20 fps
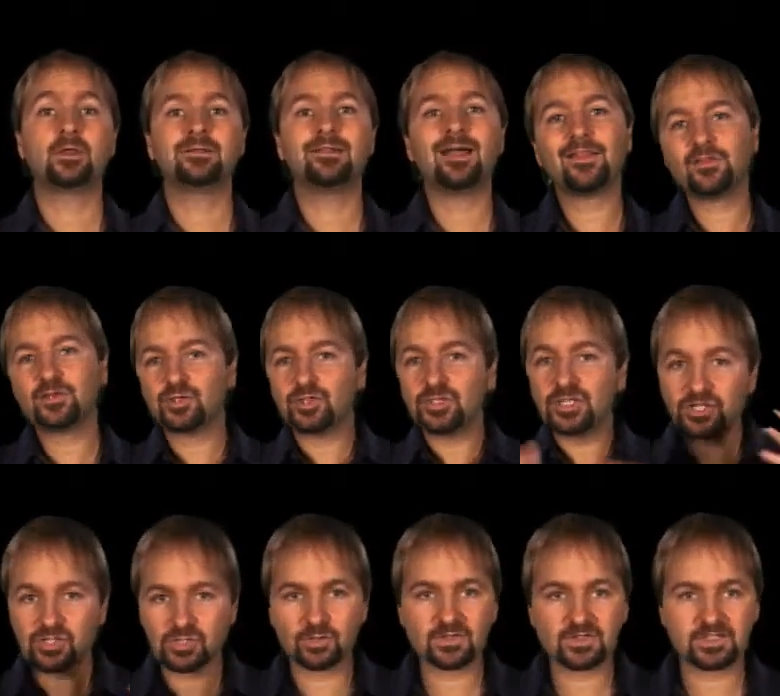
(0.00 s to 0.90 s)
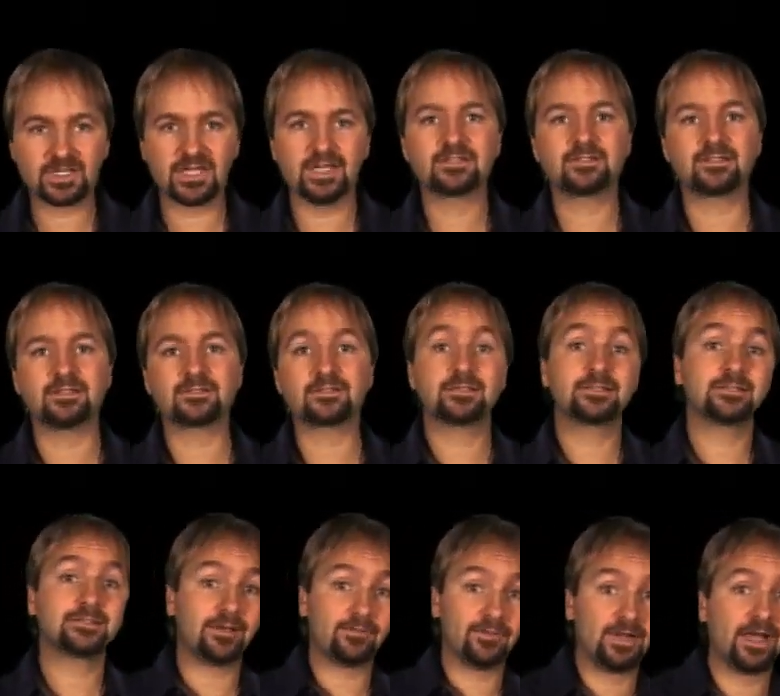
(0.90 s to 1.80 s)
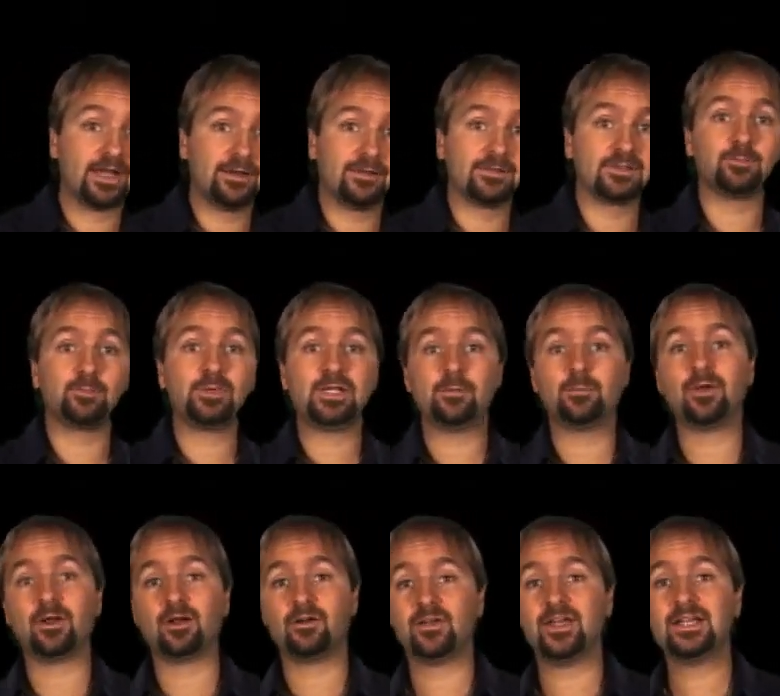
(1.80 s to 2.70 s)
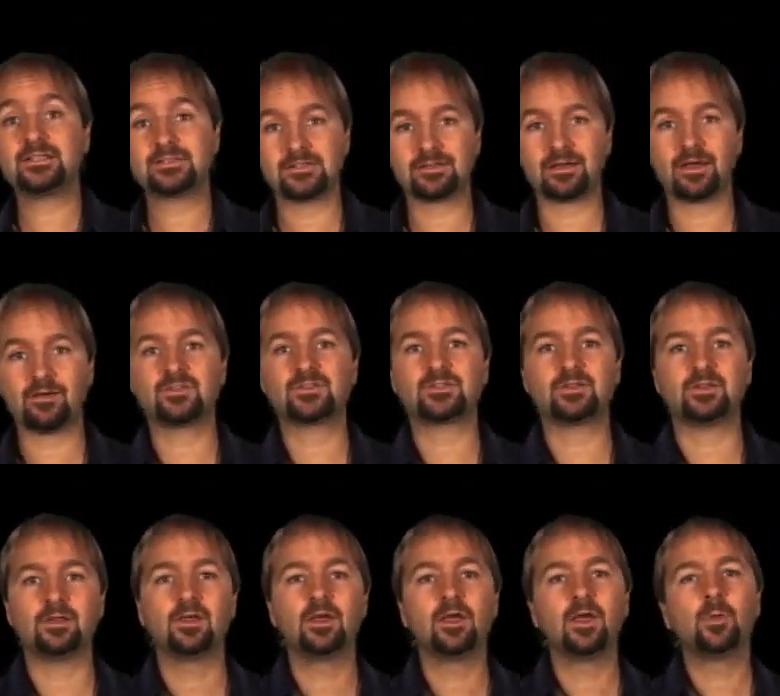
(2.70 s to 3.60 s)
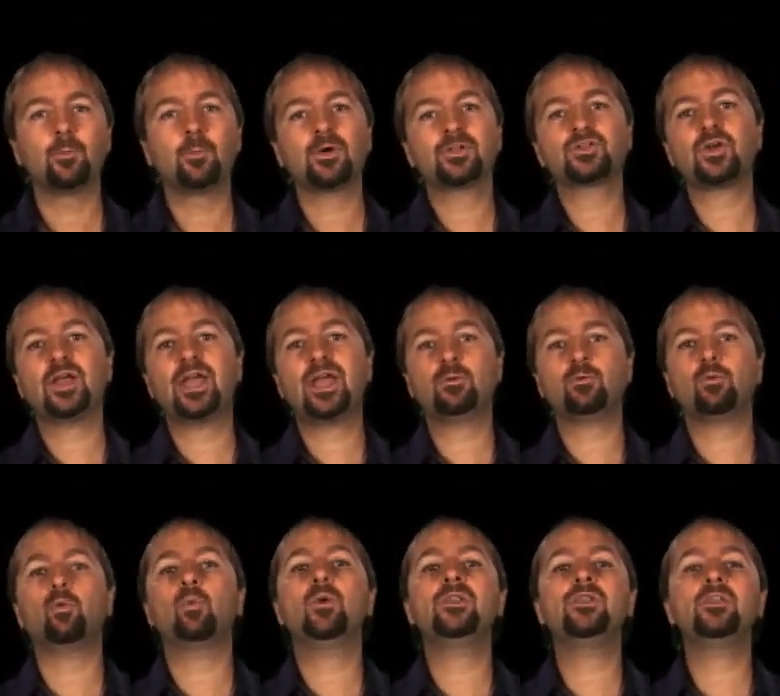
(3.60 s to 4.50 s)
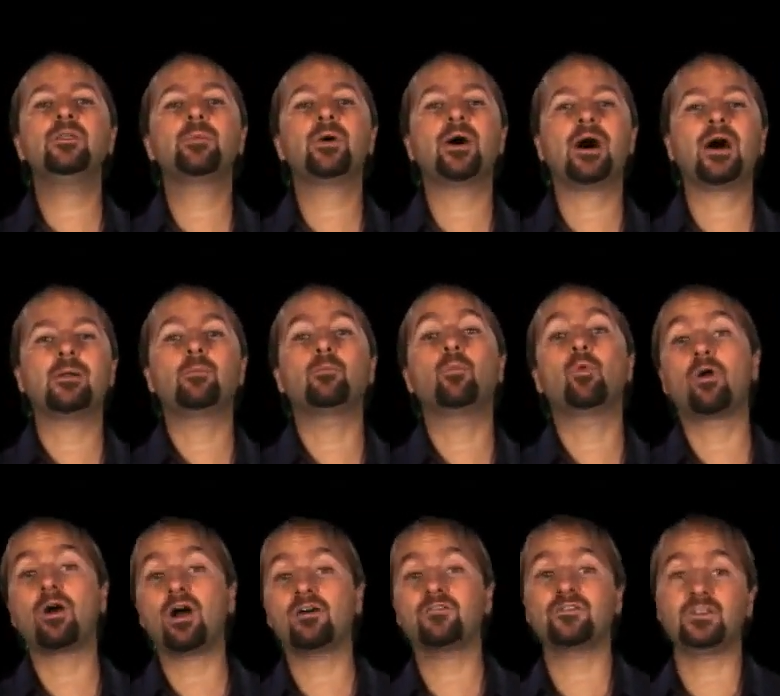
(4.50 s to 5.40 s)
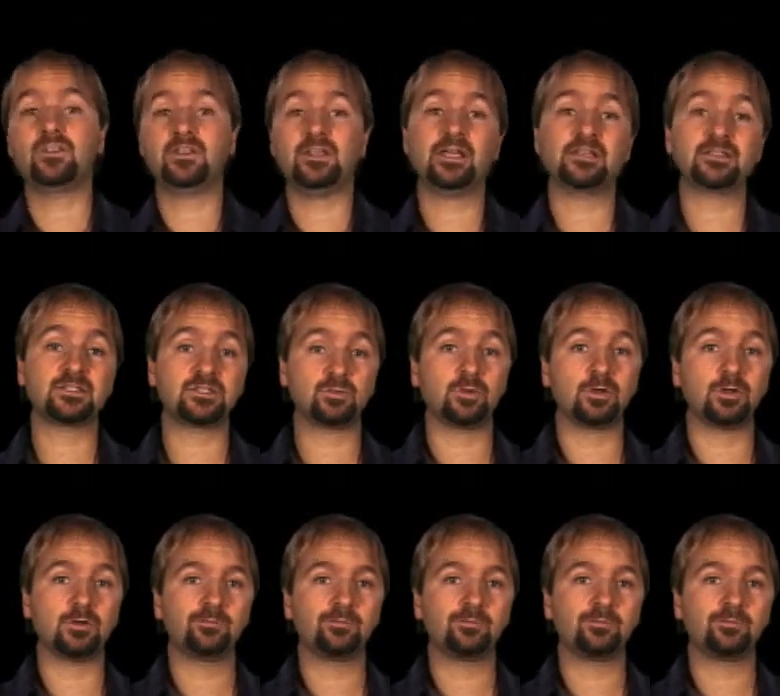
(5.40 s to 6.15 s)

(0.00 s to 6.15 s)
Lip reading: Not in the traditional sense, since 7 high doesn't beat a pair of aces, obviously, but your hand will win the pot more often than the aces will.